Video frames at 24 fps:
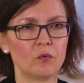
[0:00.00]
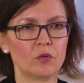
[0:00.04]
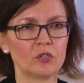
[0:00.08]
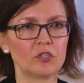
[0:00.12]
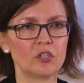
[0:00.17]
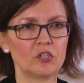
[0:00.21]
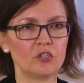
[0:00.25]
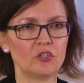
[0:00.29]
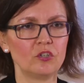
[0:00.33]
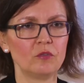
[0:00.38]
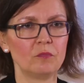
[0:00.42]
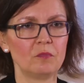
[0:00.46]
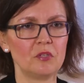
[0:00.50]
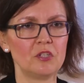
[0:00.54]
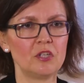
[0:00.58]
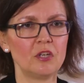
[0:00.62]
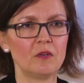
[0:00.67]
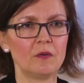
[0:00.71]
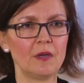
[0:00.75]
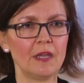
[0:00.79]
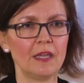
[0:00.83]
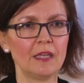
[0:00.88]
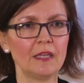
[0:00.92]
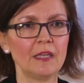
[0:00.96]
what it should be
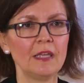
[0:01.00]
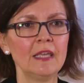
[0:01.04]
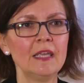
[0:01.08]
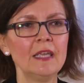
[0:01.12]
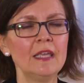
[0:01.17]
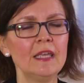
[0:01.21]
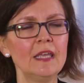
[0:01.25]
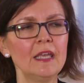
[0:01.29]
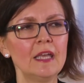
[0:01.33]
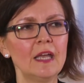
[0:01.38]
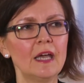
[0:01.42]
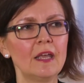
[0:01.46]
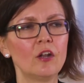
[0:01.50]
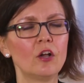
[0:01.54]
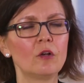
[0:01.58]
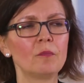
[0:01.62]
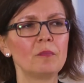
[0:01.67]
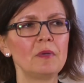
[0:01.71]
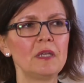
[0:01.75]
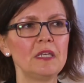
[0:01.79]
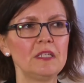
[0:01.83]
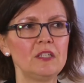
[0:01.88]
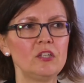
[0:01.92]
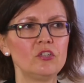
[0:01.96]
doing, and our
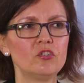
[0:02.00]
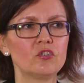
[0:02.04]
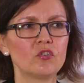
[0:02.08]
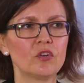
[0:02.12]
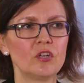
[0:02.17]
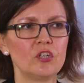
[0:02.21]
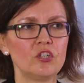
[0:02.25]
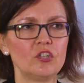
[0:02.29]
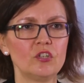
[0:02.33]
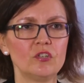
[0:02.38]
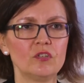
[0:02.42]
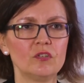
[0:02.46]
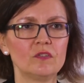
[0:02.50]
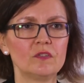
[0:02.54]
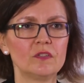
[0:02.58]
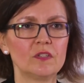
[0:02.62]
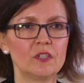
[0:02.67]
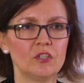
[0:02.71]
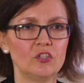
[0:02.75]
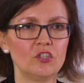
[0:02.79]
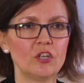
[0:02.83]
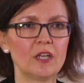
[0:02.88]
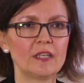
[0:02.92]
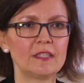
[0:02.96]
paediatrician
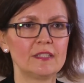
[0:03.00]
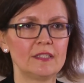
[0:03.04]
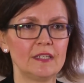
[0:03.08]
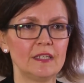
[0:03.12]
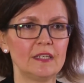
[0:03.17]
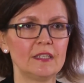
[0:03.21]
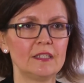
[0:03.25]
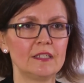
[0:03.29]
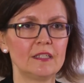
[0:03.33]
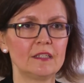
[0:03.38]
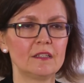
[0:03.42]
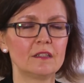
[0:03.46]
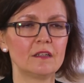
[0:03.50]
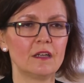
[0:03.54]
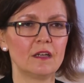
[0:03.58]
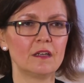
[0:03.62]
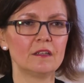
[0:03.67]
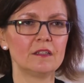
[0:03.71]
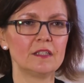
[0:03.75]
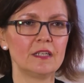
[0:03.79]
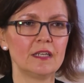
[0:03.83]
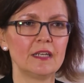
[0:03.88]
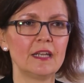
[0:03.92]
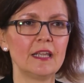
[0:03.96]
suggested
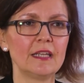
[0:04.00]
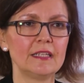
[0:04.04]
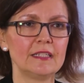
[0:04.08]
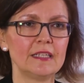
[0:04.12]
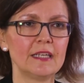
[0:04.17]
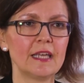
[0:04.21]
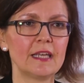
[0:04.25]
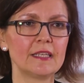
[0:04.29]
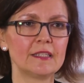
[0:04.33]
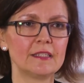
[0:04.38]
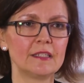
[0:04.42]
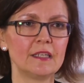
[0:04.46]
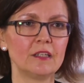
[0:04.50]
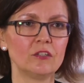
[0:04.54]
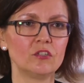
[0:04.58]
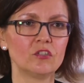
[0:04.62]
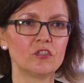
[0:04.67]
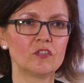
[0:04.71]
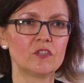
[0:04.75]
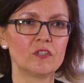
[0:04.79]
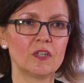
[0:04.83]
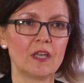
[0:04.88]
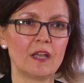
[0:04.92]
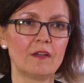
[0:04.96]
DNA testing
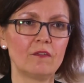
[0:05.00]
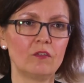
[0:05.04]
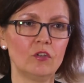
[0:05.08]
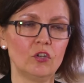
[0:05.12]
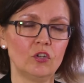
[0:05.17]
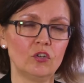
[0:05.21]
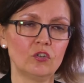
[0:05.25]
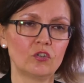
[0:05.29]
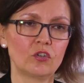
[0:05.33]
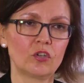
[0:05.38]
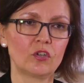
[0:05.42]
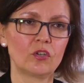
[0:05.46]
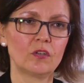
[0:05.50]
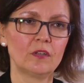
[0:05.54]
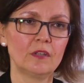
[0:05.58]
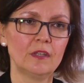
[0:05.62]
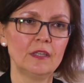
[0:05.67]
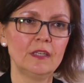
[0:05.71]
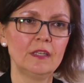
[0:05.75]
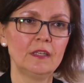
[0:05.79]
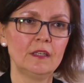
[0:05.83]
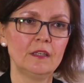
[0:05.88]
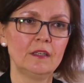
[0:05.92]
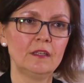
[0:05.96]
just to have a look
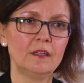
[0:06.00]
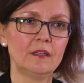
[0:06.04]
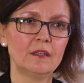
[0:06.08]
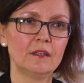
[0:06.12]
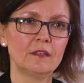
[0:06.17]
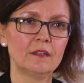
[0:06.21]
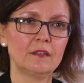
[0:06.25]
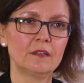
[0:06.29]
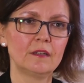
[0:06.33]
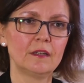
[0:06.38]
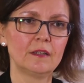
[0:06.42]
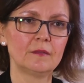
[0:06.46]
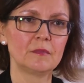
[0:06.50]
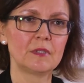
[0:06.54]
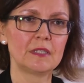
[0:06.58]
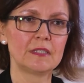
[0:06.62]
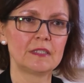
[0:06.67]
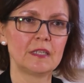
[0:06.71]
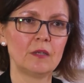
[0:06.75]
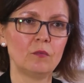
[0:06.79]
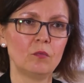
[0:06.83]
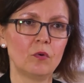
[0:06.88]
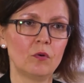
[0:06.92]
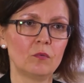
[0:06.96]
to
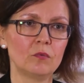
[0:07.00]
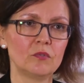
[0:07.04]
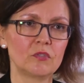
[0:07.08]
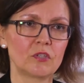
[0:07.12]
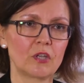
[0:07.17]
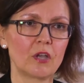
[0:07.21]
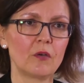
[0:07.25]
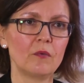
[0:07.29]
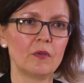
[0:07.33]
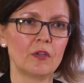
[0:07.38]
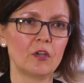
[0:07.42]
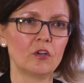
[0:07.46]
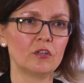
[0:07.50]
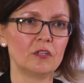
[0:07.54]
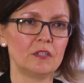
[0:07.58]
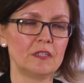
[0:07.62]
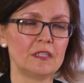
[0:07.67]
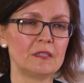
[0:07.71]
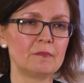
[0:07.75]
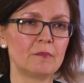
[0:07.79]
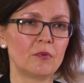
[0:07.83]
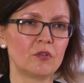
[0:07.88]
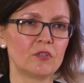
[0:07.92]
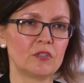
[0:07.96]
see what was going on in
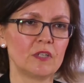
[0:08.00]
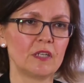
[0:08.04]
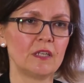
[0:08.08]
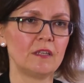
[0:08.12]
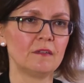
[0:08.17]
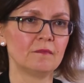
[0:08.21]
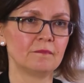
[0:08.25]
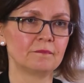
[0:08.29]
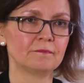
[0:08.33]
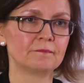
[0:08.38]
his body.